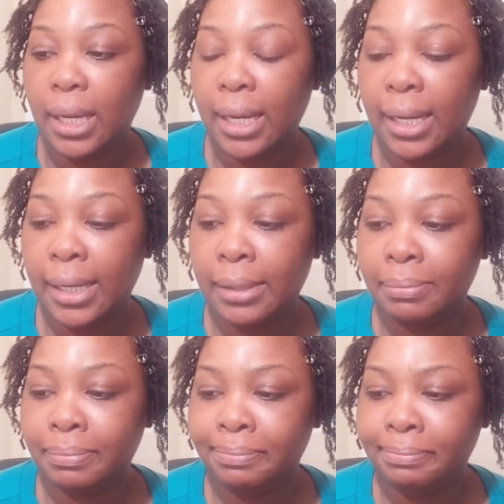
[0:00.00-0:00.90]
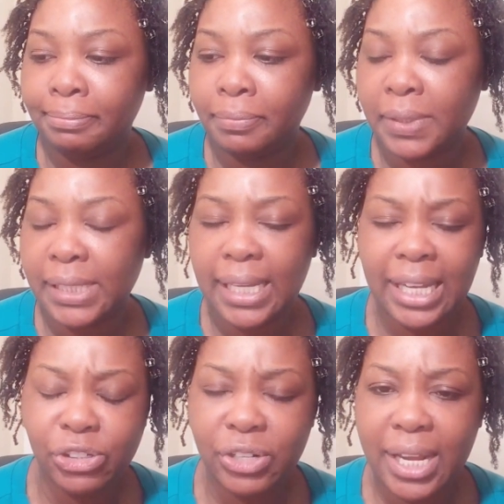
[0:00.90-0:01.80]
Is that
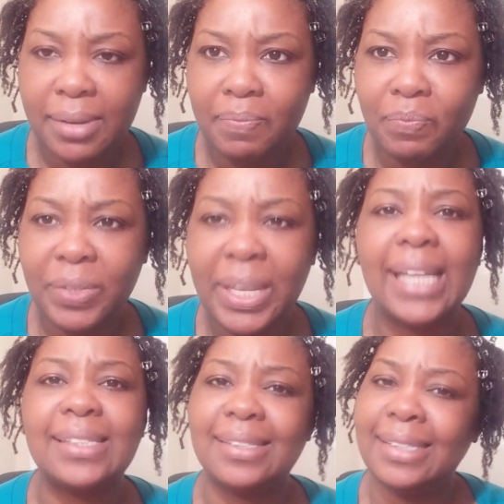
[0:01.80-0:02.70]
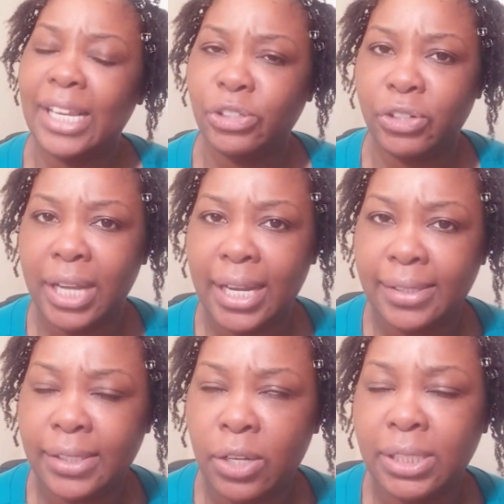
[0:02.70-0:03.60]
yesterday? Yes, yesterday.
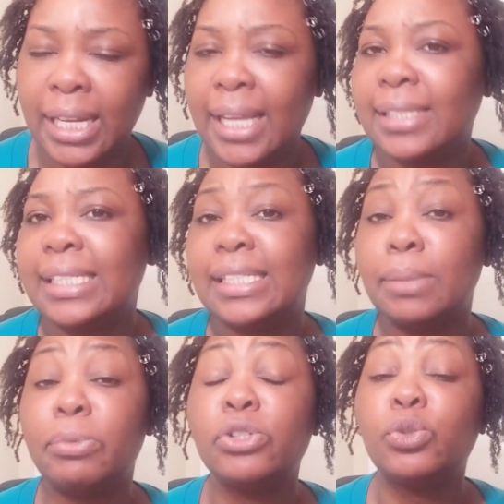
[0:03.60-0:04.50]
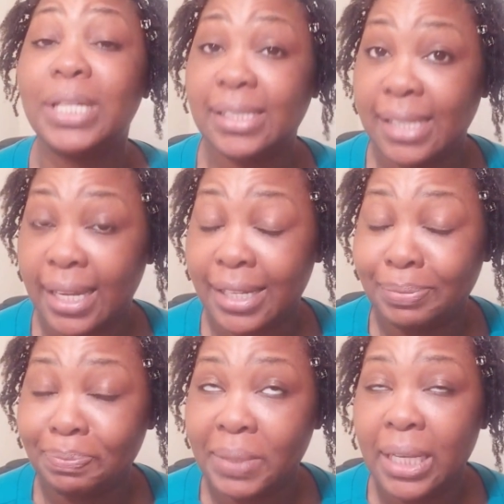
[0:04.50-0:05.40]
So today is December 22nd.
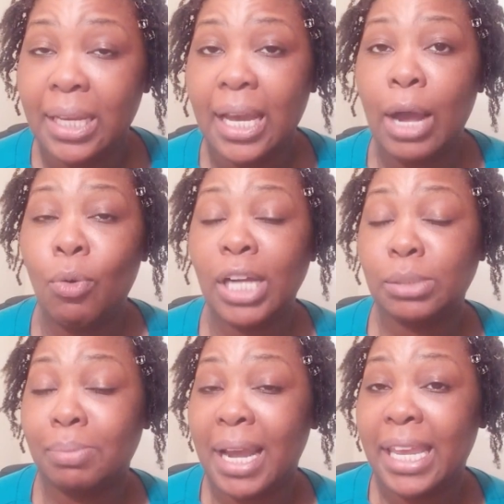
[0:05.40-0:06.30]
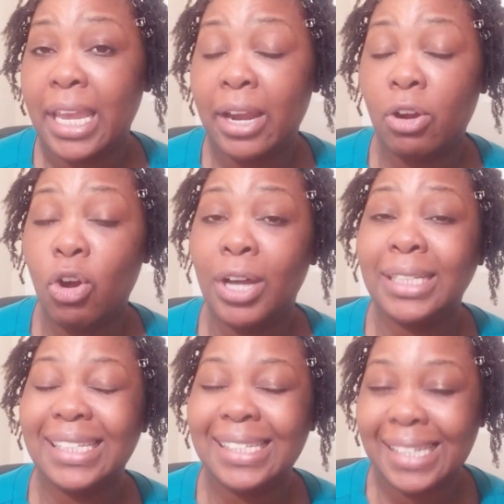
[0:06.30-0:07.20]
I washed my hair
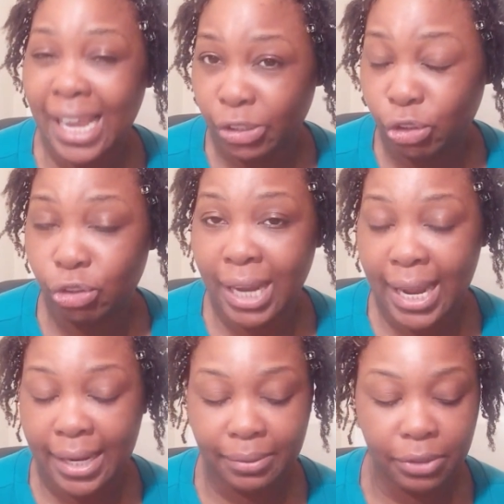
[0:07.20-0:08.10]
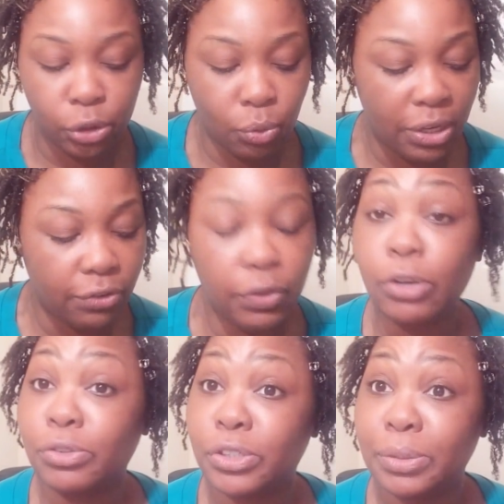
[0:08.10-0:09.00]
on yesterday, the
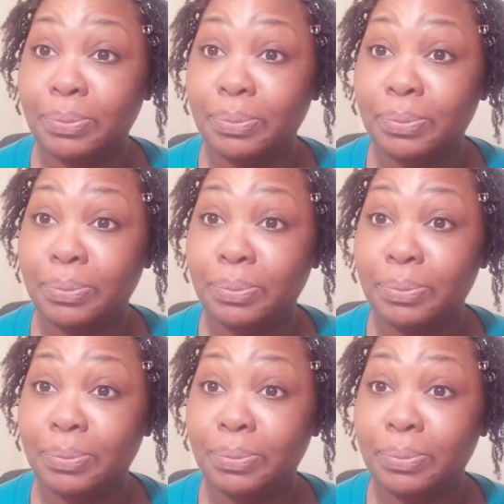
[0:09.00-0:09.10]
21st.